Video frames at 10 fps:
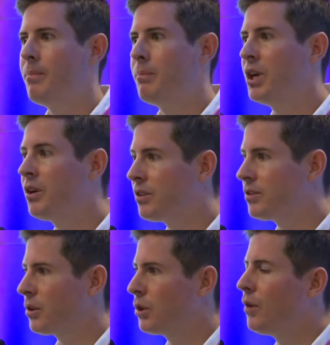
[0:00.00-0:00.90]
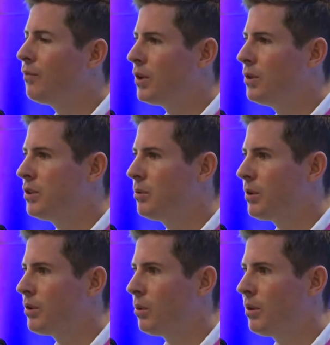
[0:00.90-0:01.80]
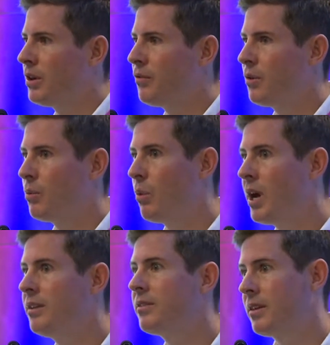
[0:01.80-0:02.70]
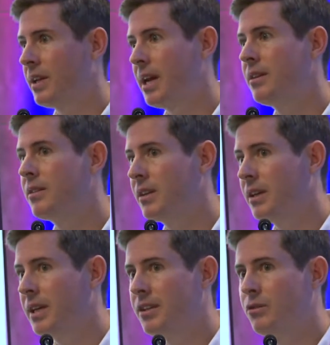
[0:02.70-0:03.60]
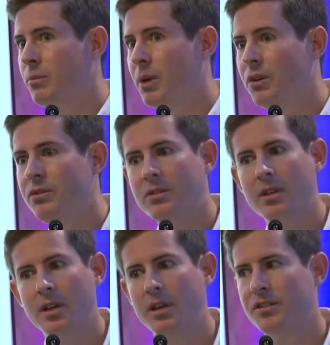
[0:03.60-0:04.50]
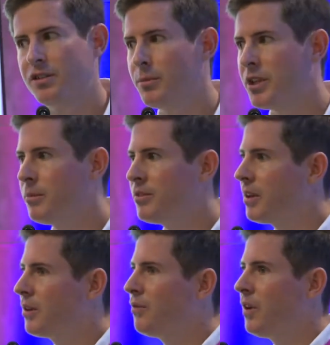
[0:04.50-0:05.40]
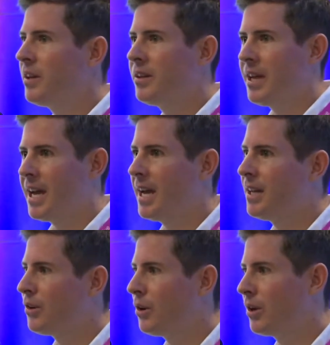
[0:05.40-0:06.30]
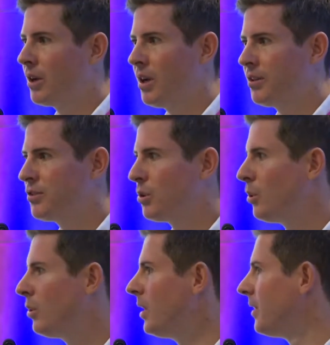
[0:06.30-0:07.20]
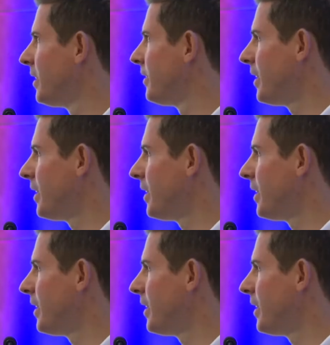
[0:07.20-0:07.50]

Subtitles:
Because it's so convoluted with all the different ways that a candidate can get to a post, sometimes they could find an ad on Glassdoor that